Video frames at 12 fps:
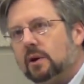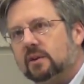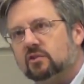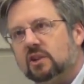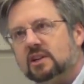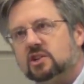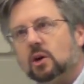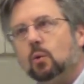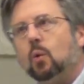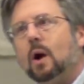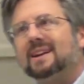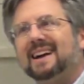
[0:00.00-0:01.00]
who are
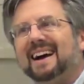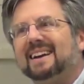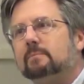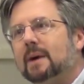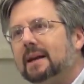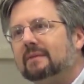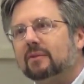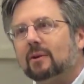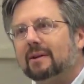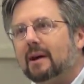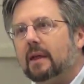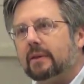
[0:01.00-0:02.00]
exchanging one kind of money
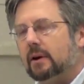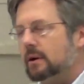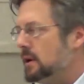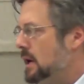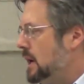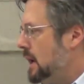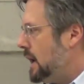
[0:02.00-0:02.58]
for another,